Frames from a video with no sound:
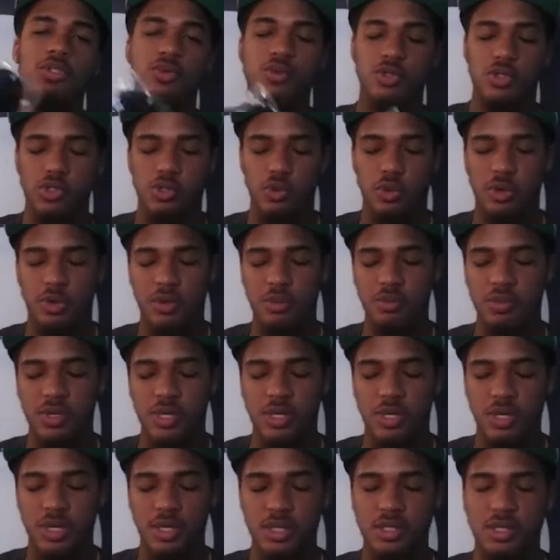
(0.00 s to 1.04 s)
do enjoy them
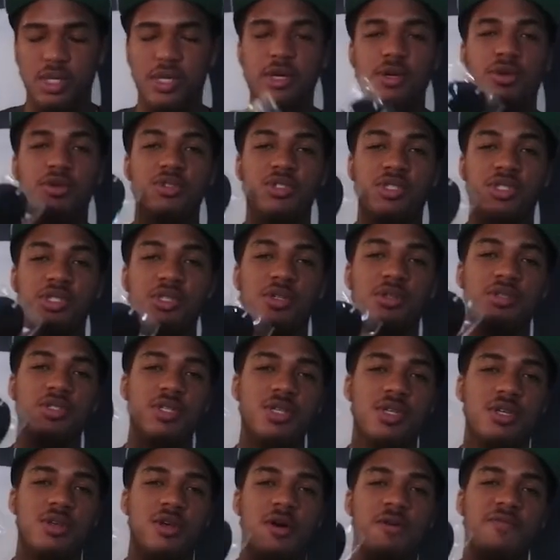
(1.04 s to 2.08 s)
because they are
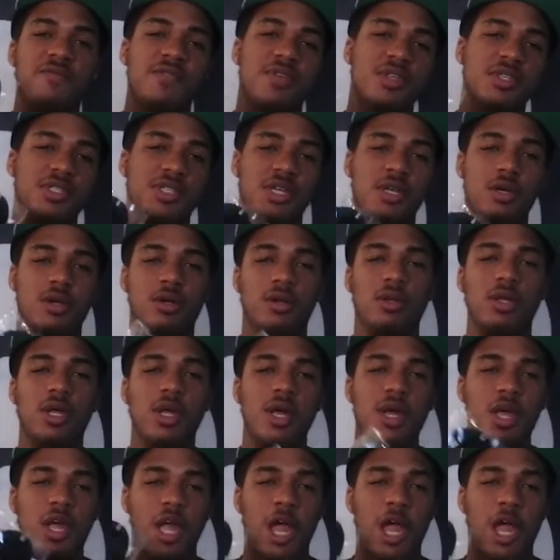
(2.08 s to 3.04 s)
seriously comfy as hell.